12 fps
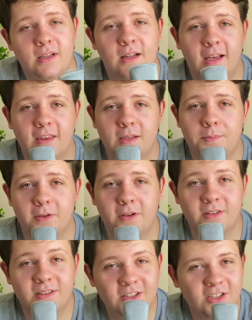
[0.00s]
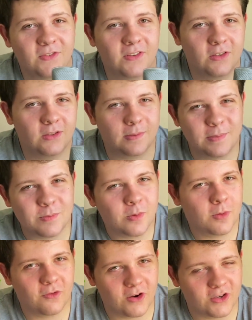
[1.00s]
it like this because it just feels a bit more
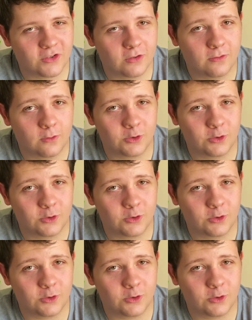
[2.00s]
professional for